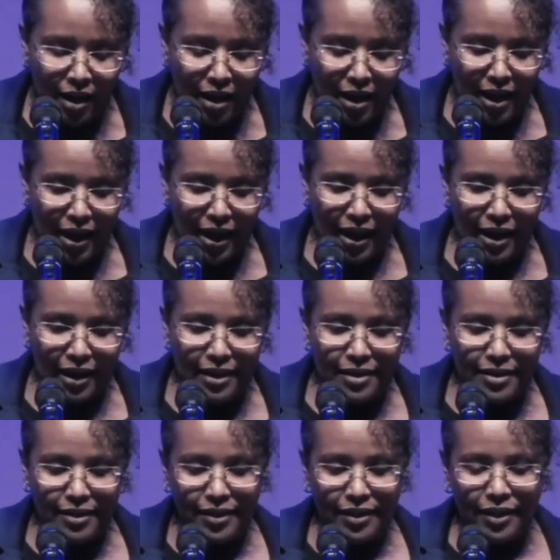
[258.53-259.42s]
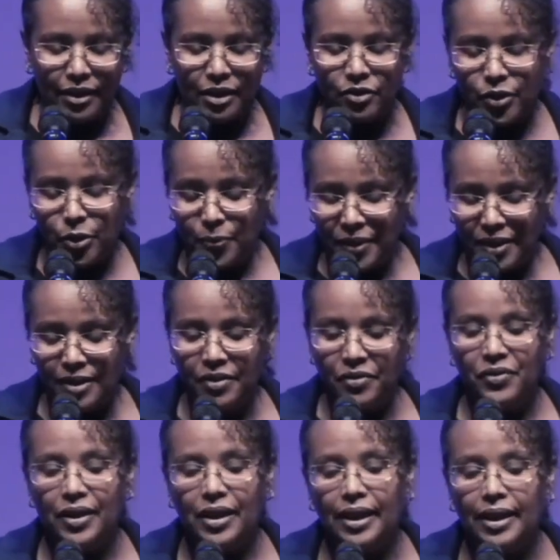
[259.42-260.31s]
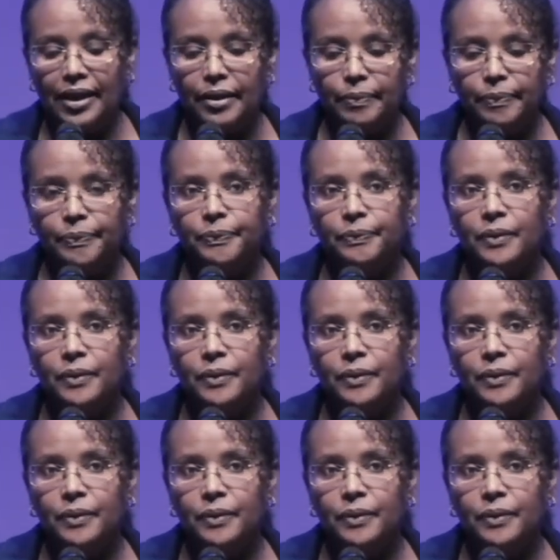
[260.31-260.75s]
And specifically,